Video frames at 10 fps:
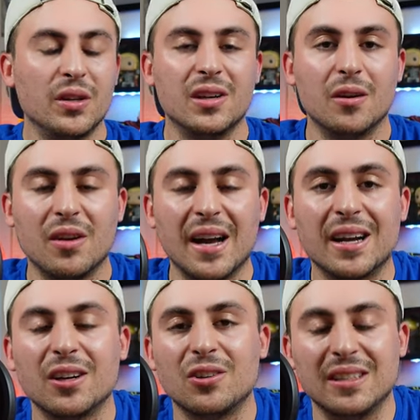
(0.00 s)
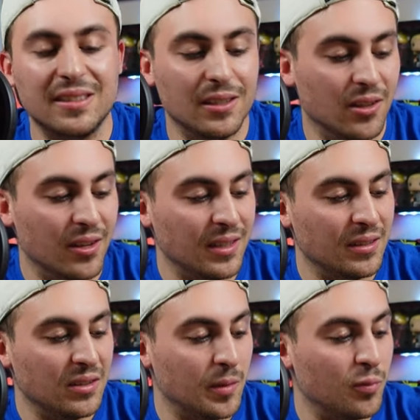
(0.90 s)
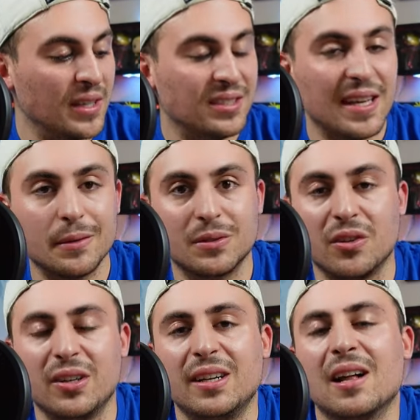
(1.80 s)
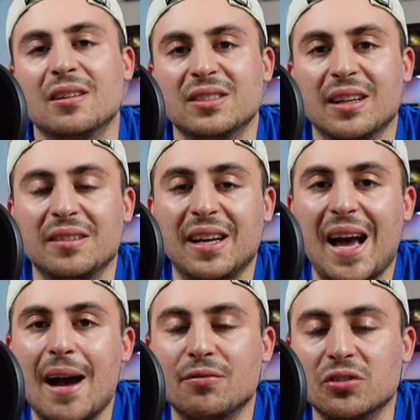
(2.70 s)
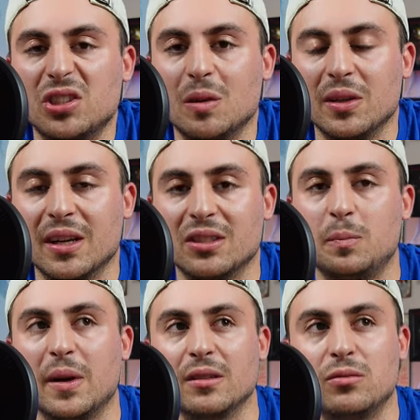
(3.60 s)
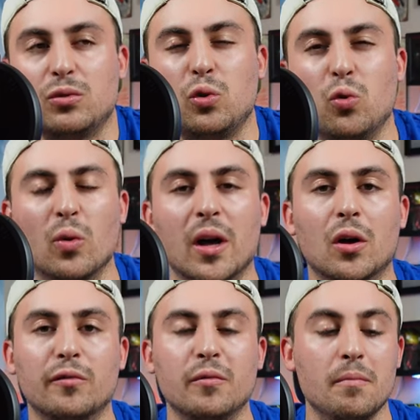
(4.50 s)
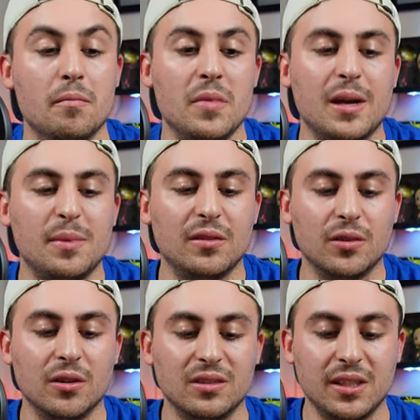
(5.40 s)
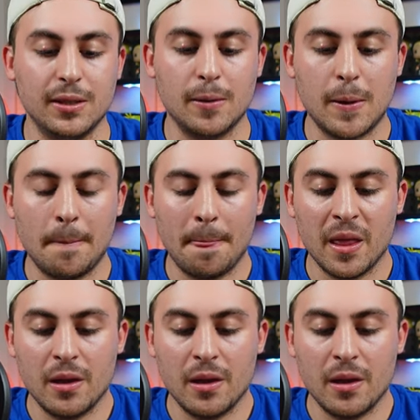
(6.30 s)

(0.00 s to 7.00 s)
But you know, I got a great deal on it. The price tag was $30, and I think after shipping, I spent $12, maybe $13.